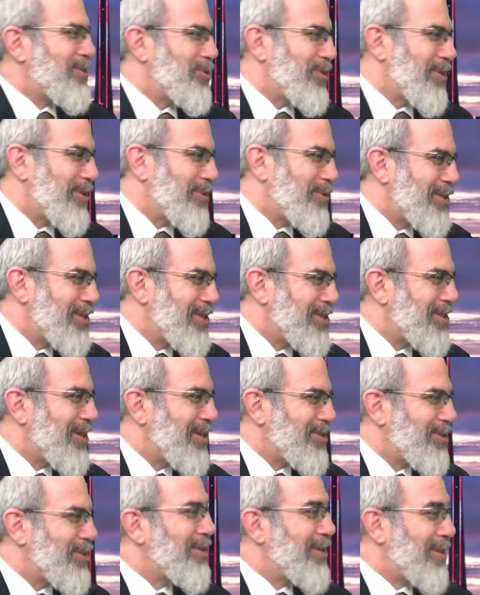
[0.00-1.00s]
story, which is
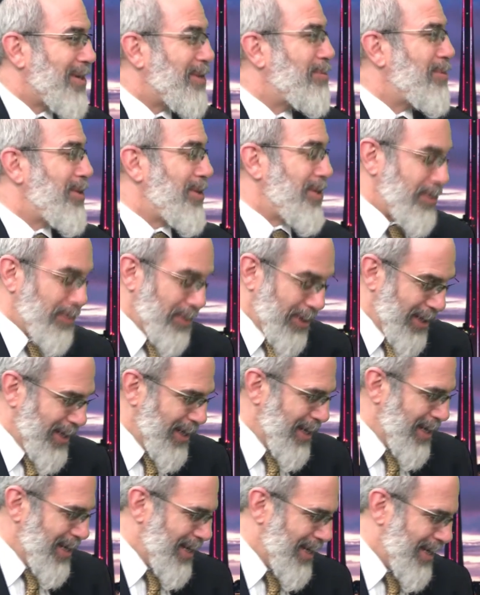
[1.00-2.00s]
also, I think, a brilliant one.
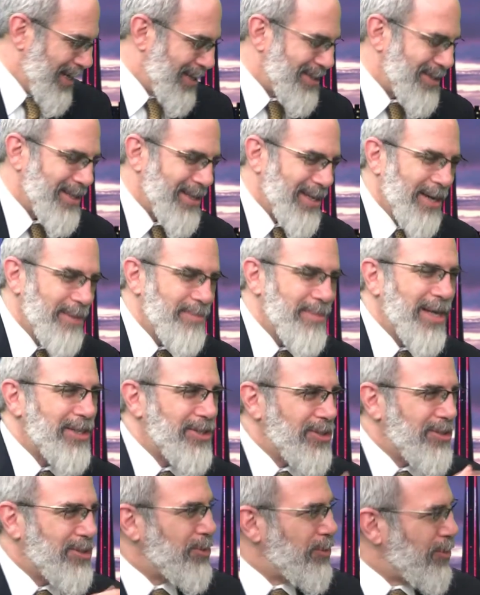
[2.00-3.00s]
And as I
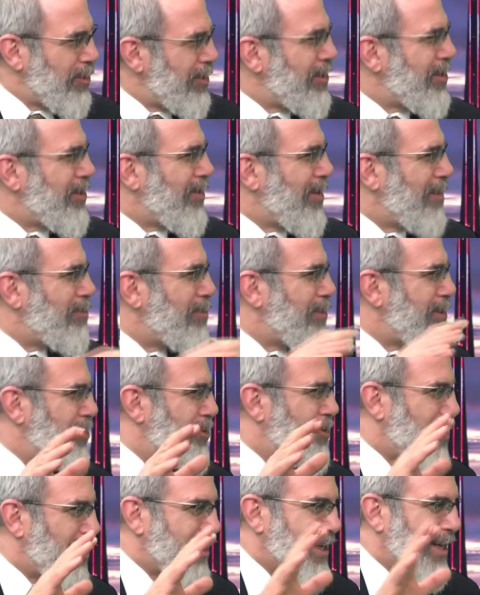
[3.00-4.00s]
mentioned to you earlier, I'm pretty
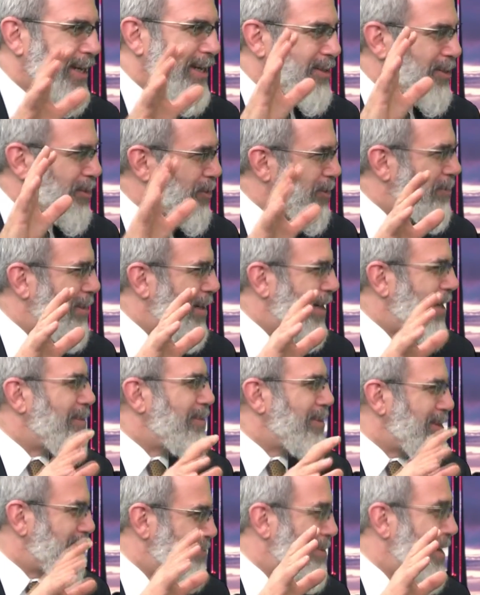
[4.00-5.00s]
sure I'll get into
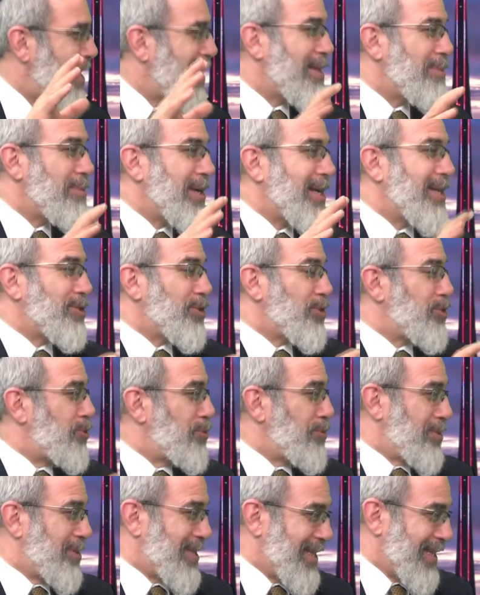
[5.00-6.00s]
Shemayim. It's mainly because of
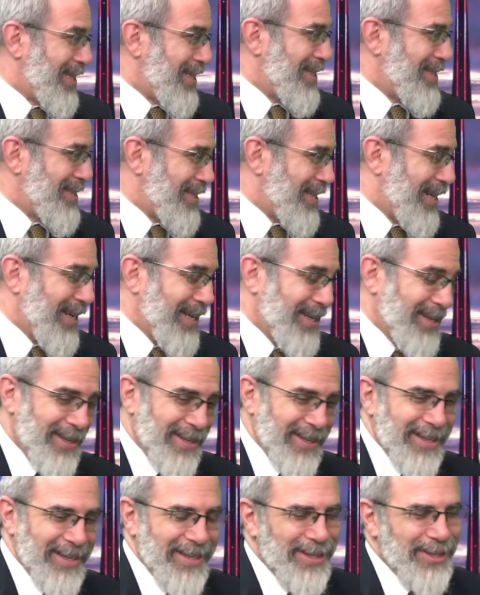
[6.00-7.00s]
students like this guy.
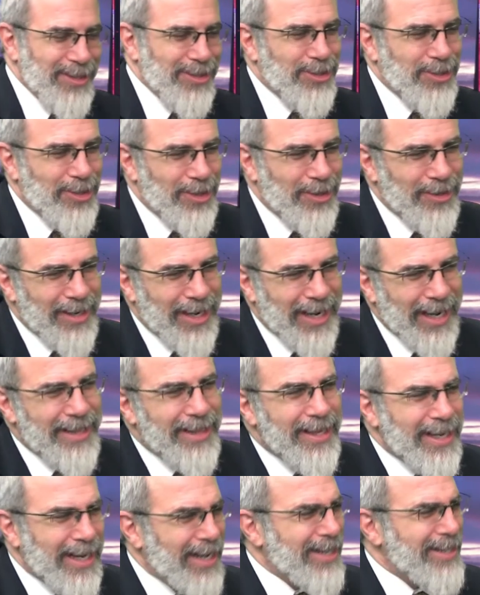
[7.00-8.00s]
So I
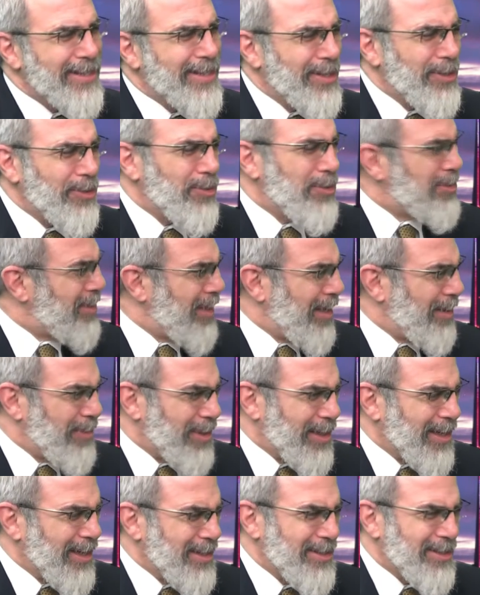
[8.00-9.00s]
think I can tell you his name
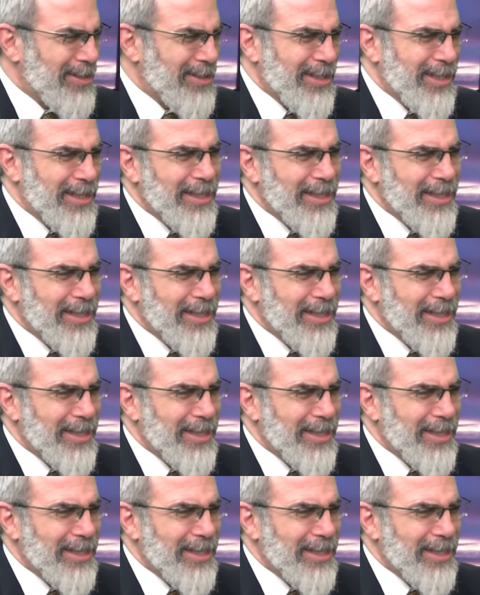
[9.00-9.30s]
because